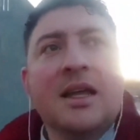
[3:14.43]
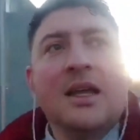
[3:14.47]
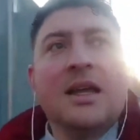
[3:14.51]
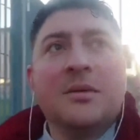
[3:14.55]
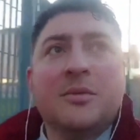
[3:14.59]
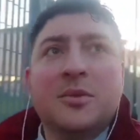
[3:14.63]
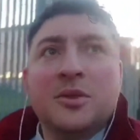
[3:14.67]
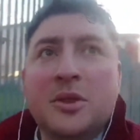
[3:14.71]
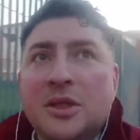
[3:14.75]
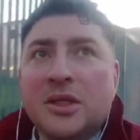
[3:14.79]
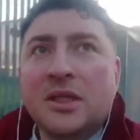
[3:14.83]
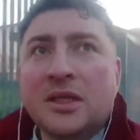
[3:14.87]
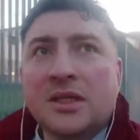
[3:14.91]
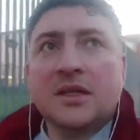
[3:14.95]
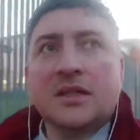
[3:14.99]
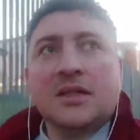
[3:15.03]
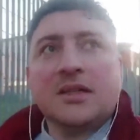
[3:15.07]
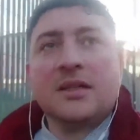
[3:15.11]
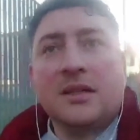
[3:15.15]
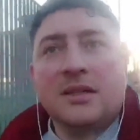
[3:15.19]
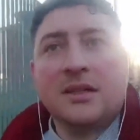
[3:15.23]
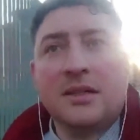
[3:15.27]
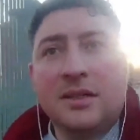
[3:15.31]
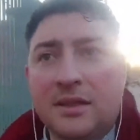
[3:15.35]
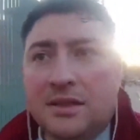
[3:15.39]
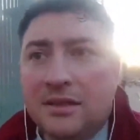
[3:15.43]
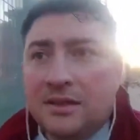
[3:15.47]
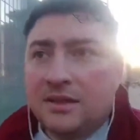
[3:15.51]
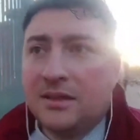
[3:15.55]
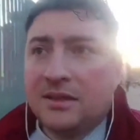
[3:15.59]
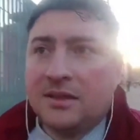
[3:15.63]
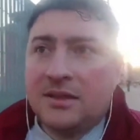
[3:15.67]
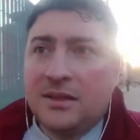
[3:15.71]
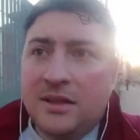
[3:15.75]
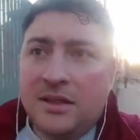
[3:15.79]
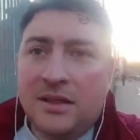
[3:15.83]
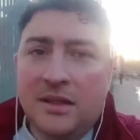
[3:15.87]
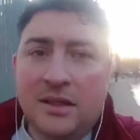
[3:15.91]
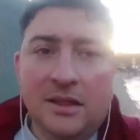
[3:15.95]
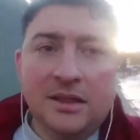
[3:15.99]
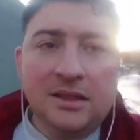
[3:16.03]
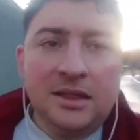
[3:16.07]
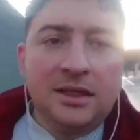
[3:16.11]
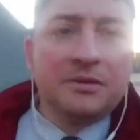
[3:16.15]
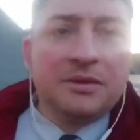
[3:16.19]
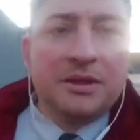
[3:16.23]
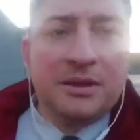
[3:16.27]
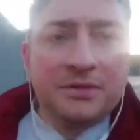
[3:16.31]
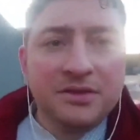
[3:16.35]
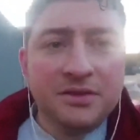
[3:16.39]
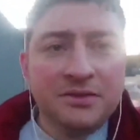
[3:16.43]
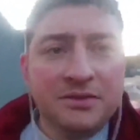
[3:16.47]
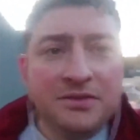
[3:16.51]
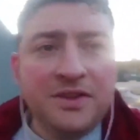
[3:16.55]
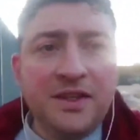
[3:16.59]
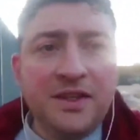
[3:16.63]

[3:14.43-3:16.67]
And we'll have some